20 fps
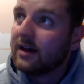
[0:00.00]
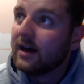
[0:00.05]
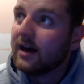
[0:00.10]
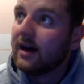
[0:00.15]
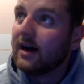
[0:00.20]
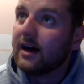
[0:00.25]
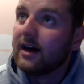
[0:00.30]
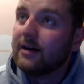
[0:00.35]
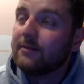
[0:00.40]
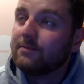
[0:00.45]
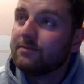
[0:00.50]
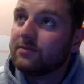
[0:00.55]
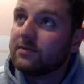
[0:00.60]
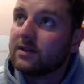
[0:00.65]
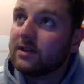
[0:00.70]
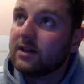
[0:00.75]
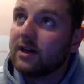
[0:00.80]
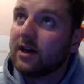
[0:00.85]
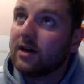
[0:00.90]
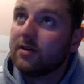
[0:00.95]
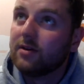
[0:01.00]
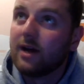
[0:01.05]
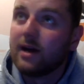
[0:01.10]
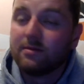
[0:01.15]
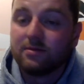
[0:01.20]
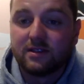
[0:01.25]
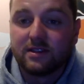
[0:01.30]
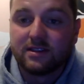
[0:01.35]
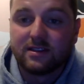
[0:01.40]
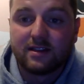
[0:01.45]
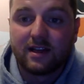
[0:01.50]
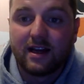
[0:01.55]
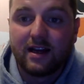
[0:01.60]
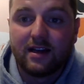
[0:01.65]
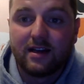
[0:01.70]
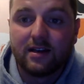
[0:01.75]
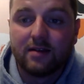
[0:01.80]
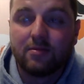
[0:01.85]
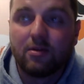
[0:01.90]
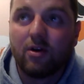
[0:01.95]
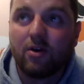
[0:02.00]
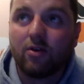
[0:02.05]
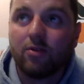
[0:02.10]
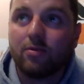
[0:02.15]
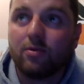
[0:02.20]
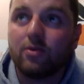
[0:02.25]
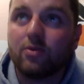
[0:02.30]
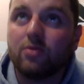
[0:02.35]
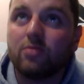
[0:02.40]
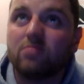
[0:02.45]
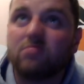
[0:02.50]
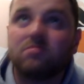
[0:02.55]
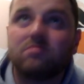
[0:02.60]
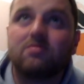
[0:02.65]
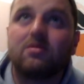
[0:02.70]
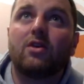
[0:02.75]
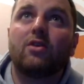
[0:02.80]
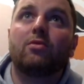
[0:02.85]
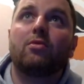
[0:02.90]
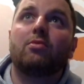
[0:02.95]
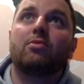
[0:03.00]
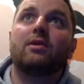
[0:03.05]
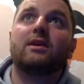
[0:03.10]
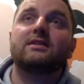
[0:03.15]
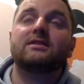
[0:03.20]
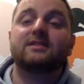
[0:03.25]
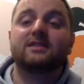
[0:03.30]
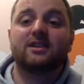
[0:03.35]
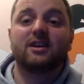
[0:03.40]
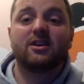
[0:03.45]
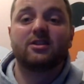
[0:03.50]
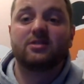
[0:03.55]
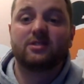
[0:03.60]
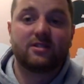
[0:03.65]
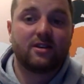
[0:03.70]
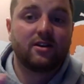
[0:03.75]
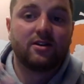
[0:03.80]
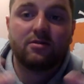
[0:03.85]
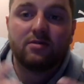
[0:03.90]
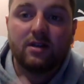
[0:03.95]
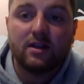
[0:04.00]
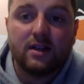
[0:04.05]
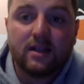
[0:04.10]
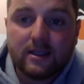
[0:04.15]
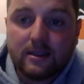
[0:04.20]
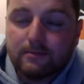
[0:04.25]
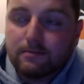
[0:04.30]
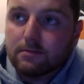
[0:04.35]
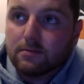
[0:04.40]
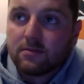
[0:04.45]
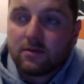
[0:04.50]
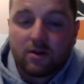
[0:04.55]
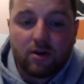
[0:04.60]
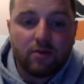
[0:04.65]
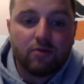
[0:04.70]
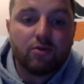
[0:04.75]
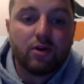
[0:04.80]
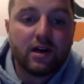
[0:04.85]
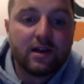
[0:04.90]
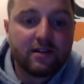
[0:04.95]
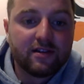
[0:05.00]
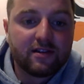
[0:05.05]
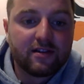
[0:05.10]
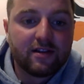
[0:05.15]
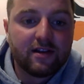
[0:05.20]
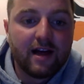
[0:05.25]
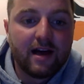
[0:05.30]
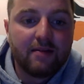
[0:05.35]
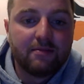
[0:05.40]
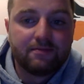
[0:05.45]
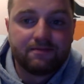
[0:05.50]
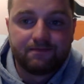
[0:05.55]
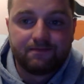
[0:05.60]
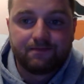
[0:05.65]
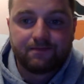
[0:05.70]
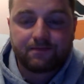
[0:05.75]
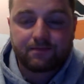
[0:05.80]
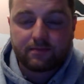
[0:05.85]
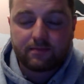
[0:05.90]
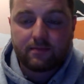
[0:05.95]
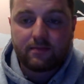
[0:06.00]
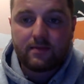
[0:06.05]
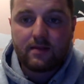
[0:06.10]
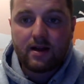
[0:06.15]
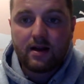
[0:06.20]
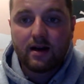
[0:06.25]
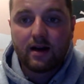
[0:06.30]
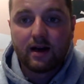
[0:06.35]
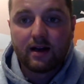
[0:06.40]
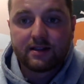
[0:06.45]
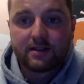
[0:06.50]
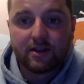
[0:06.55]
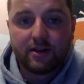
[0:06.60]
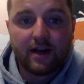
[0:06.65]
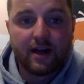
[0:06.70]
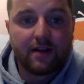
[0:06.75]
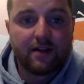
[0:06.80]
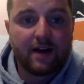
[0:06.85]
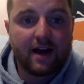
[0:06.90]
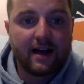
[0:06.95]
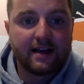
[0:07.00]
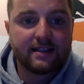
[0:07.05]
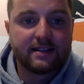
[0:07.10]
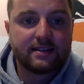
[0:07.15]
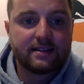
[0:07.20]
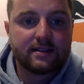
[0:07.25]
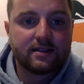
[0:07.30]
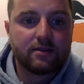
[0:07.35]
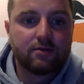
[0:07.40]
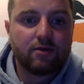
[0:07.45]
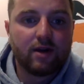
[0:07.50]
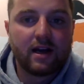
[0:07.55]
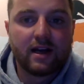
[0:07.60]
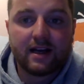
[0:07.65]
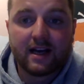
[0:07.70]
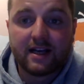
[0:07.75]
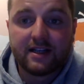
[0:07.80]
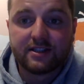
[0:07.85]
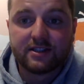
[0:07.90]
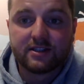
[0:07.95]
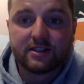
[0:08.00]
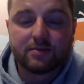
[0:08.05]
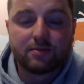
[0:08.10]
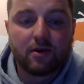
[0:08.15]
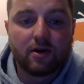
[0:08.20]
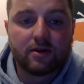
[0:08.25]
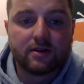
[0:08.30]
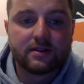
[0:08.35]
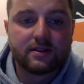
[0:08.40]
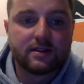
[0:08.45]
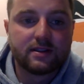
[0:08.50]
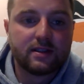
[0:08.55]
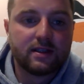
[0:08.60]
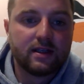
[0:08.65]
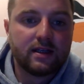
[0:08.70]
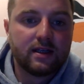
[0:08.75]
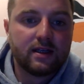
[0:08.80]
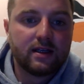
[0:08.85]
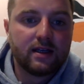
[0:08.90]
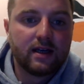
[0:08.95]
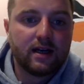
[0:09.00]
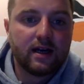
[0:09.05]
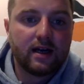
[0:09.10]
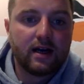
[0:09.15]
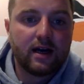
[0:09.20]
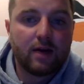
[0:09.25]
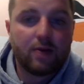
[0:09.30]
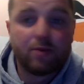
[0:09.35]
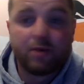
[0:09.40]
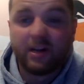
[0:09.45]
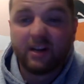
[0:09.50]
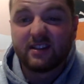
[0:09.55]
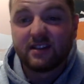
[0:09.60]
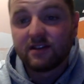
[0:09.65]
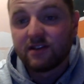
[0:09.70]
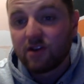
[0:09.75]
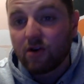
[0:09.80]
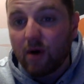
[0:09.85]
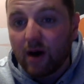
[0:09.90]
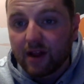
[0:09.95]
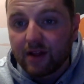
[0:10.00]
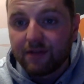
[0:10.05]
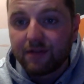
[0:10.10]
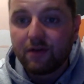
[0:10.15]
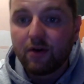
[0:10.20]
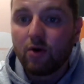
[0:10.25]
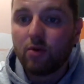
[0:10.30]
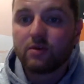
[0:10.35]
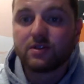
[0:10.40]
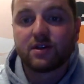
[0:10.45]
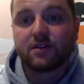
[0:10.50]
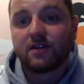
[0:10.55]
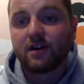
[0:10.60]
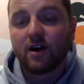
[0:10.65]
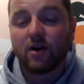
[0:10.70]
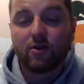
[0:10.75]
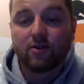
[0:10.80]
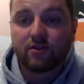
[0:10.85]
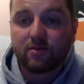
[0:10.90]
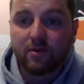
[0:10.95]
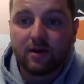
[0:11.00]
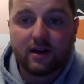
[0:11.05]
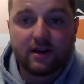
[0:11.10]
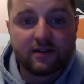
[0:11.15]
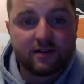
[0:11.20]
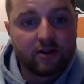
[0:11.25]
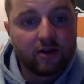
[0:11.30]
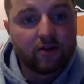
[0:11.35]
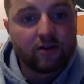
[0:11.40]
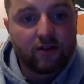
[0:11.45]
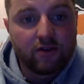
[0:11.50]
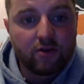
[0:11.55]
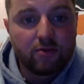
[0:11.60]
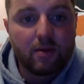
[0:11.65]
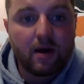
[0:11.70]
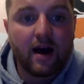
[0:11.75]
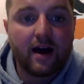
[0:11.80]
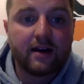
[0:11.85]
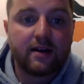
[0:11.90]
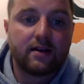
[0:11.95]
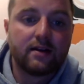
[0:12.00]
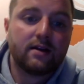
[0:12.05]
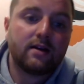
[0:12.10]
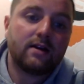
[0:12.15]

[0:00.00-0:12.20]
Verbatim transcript: Um, you know, empty stadium, horrible, horrible place to go. So, good riddance to them. Uh, so yeah, that is the relegation spots. Uh, I predicted two out of the four, which I think ultimately is not too bad.